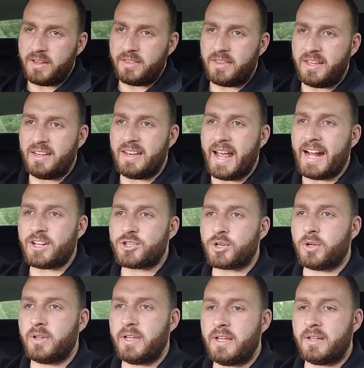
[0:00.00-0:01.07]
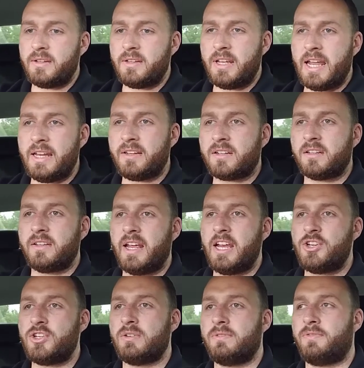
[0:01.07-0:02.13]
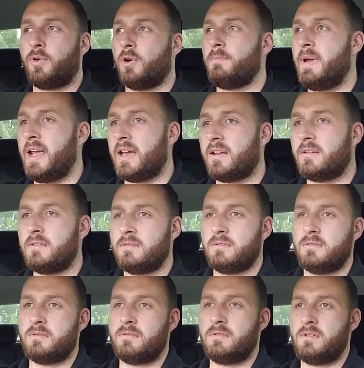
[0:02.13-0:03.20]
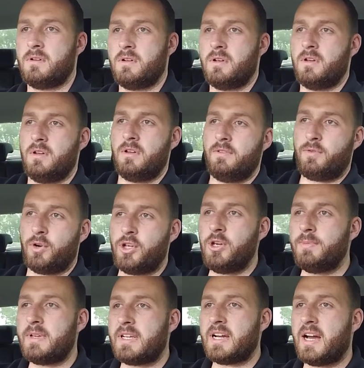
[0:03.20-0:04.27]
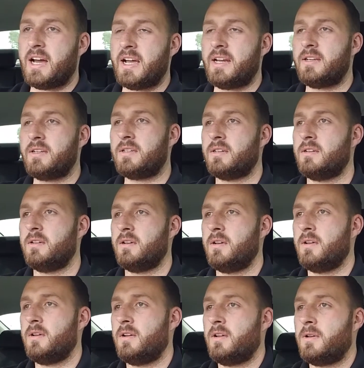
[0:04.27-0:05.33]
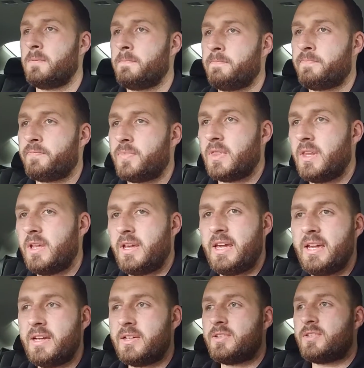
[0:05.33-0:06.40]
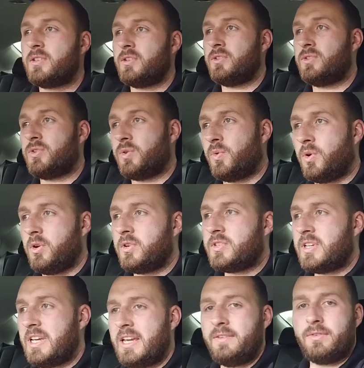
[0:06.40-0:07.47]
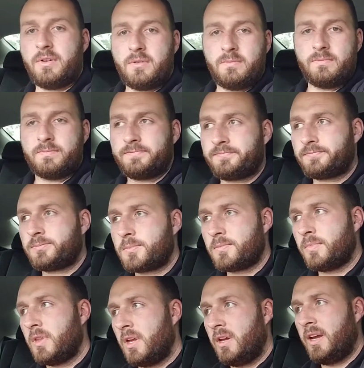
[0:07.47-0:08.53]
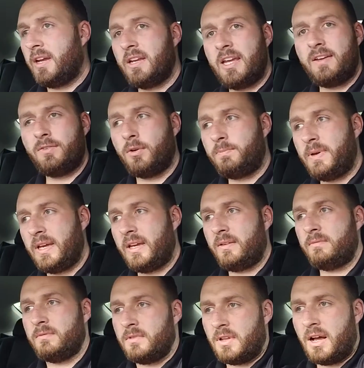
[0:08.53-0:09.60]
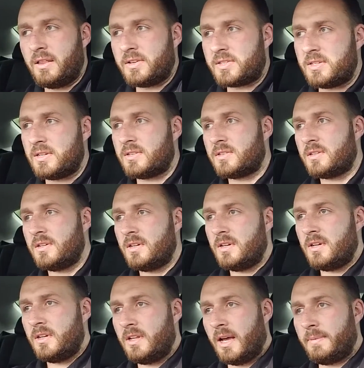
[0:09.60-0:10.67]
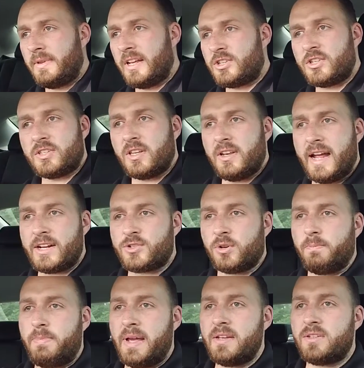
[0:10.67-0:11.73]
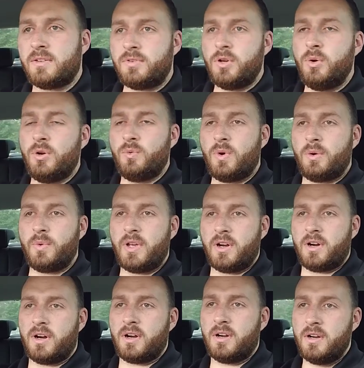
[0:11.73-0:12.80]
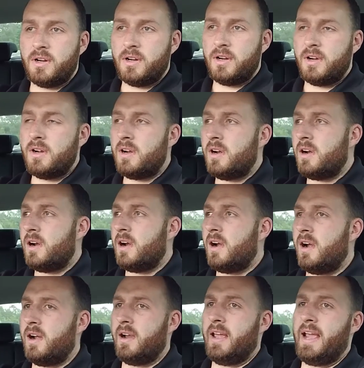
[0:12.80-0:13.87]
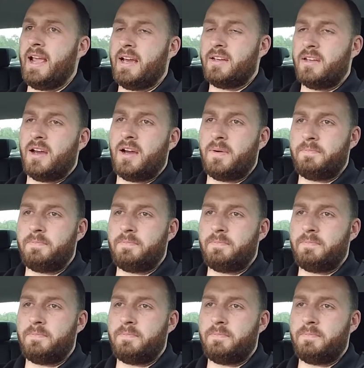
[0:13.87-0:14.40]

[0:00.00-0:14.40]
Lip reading: the natural inclination for man, for humankind, is towards evil, and evil being lawlessness. I mean, that's just the natural bent of who and what we are. And